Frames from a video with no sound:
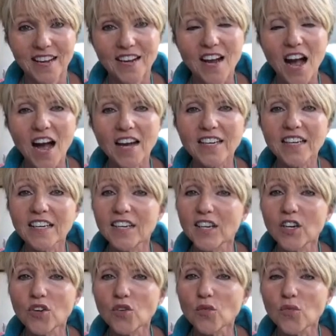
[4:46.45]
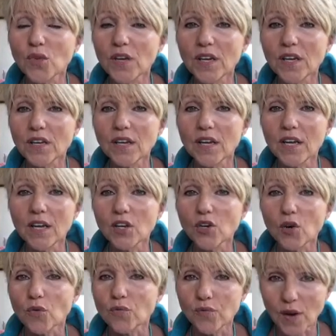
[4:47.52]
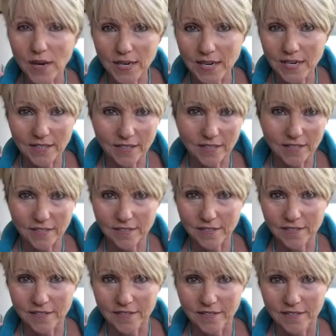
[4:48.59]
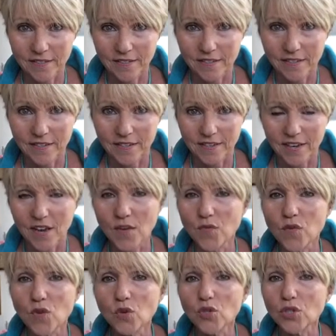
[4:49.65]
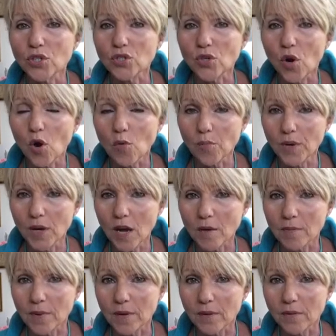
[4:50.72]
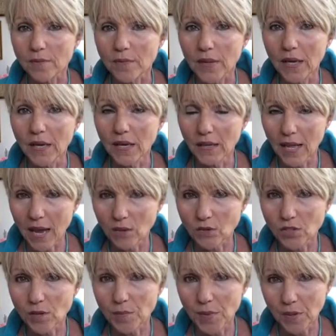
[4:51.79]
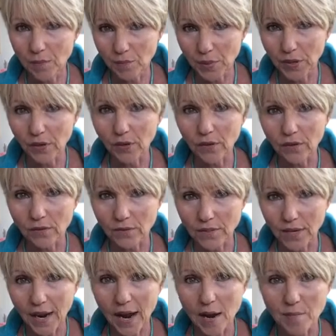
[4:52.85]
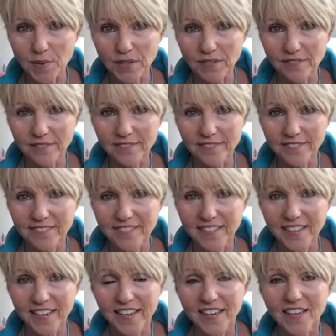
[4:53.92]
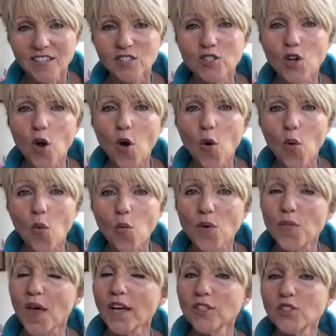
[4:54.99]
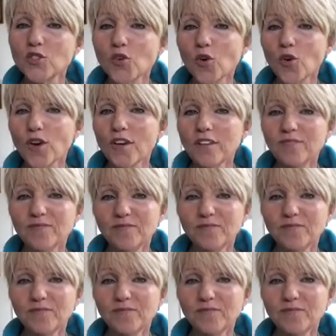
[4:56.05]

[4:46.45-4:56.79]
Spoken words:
God can intervene in your finances if you just open up and allow something bigger to happen. So with that story,